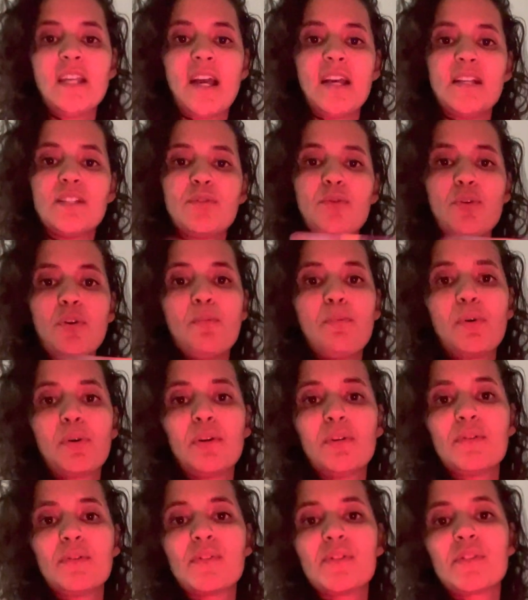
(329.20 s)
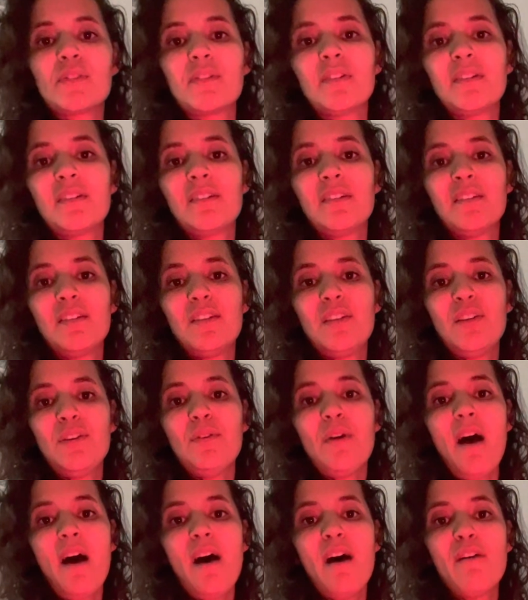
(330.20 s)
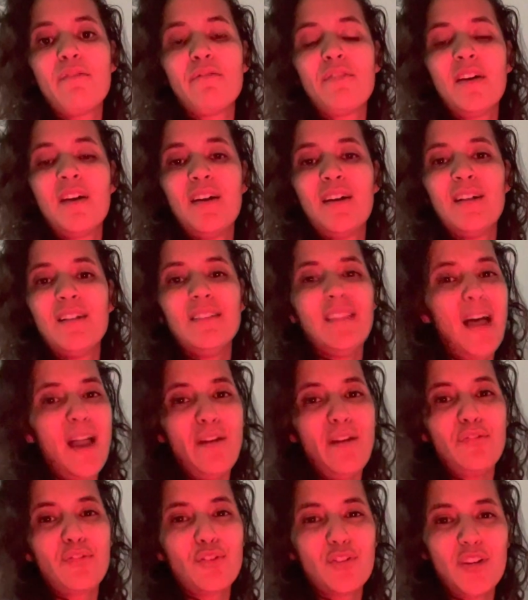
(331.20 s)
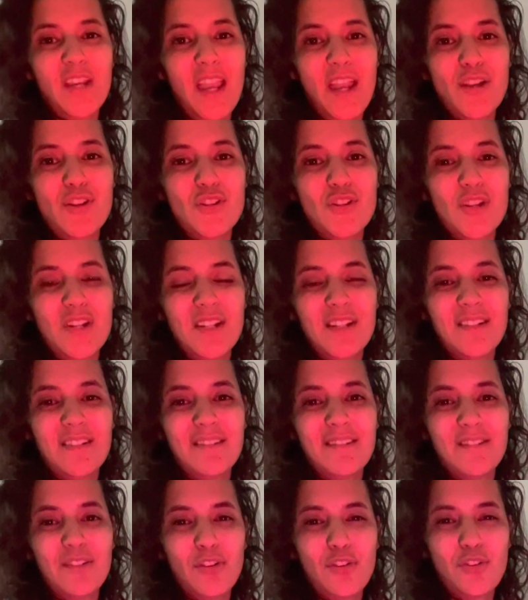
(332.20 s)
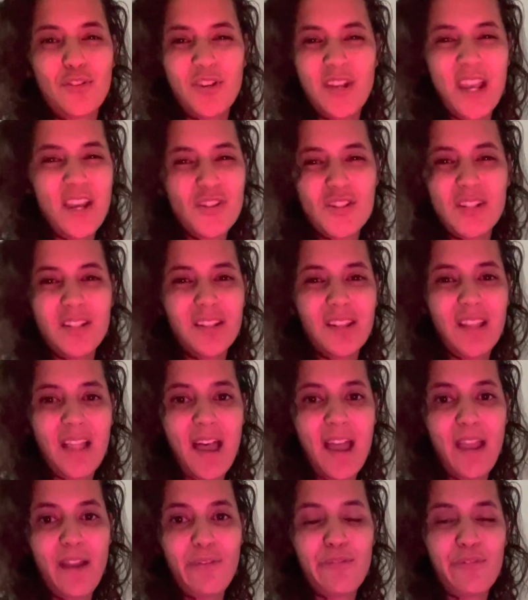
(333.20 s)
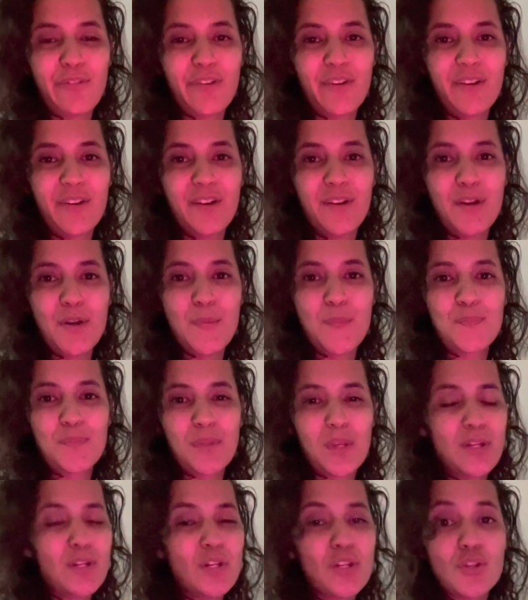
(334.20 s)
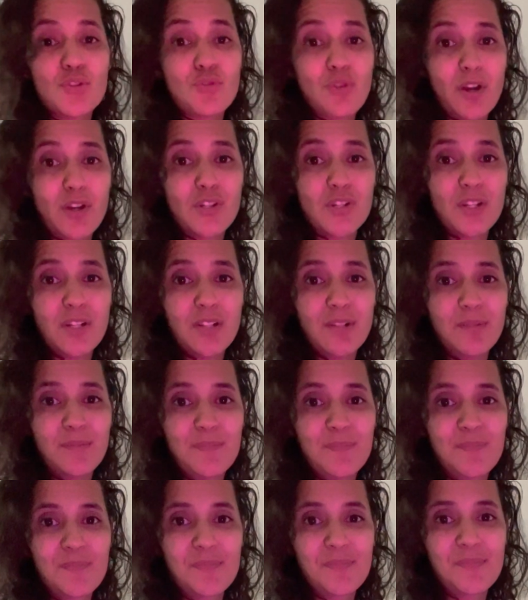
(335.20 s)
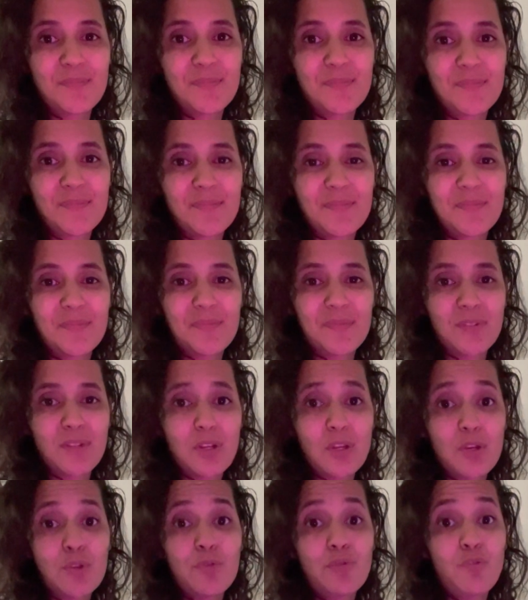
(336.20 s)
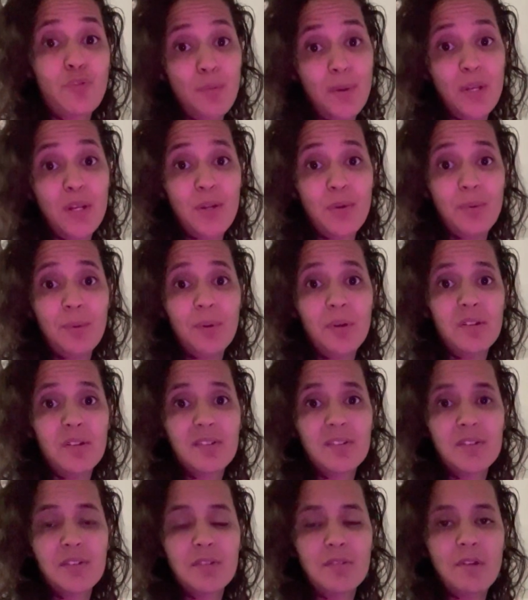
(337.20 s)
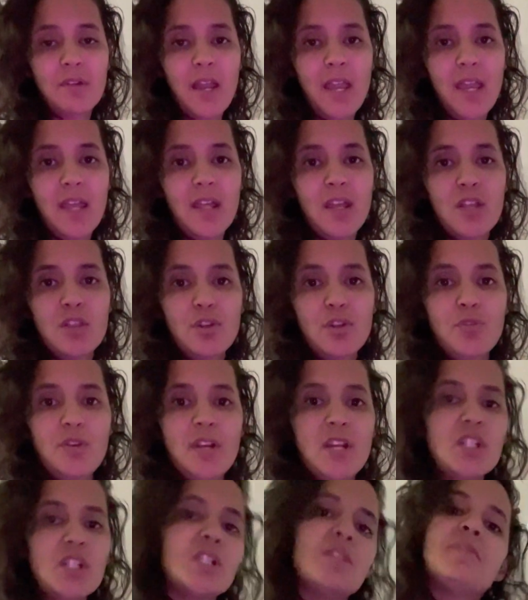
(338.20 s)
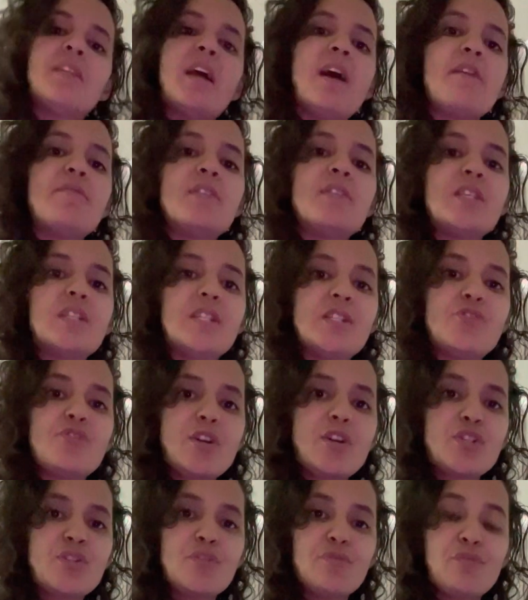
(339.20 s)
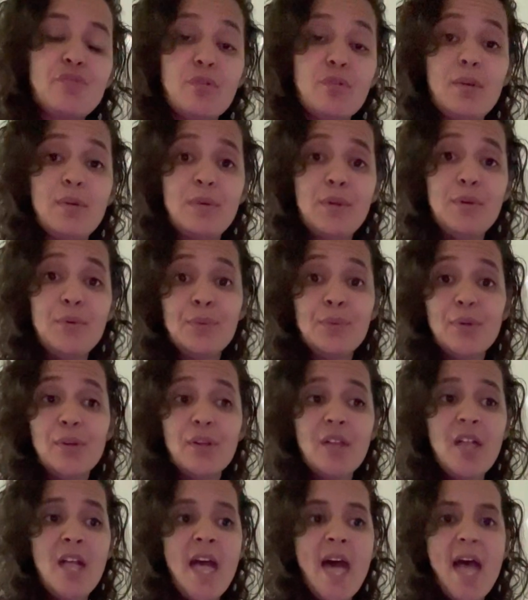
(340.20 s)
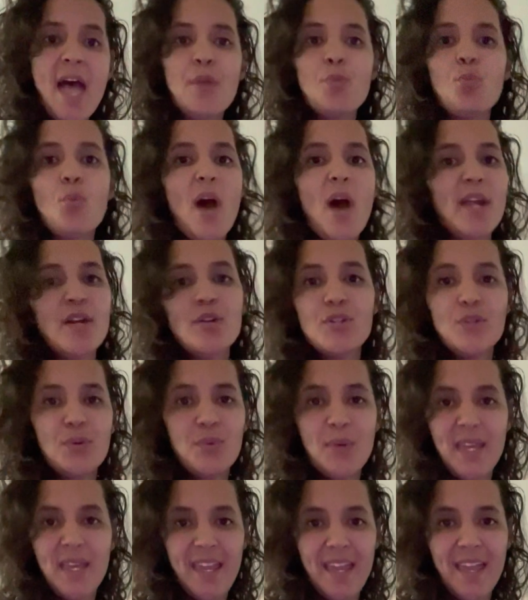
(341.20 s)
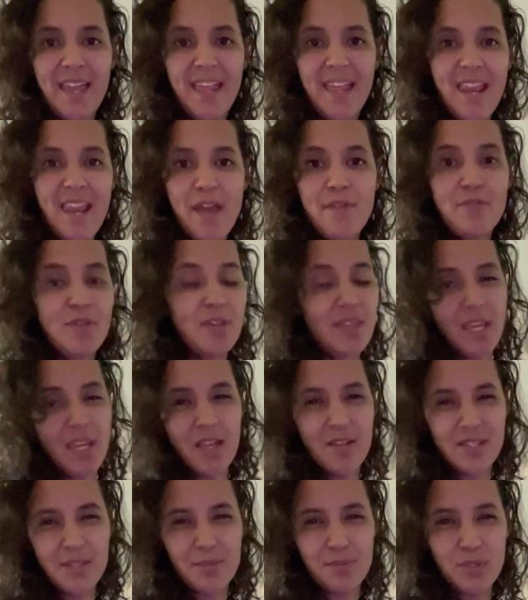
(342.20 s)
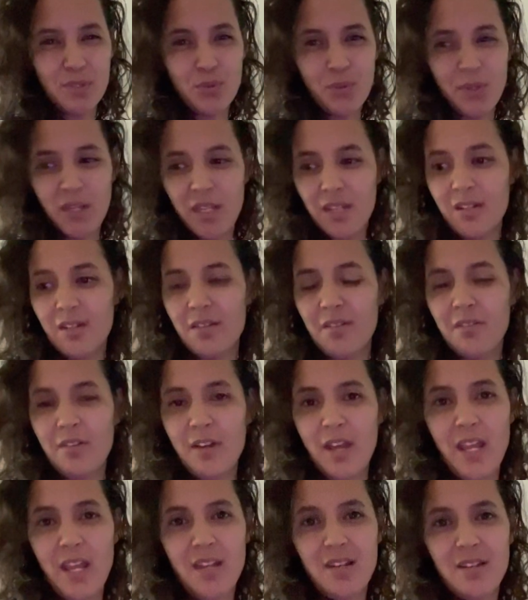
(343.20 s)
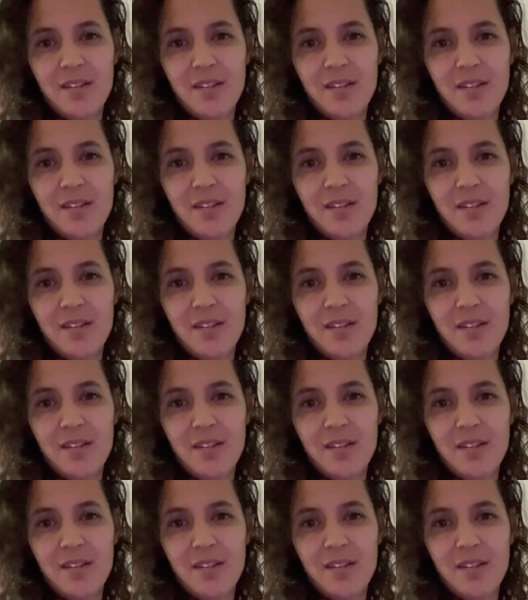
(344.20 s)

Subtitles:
Ouroboros. You have life creation, or creation, life, and destruction for renewal, right? The creation of life and the destruction for renewal, and why you're doing it, and everything else in between, right?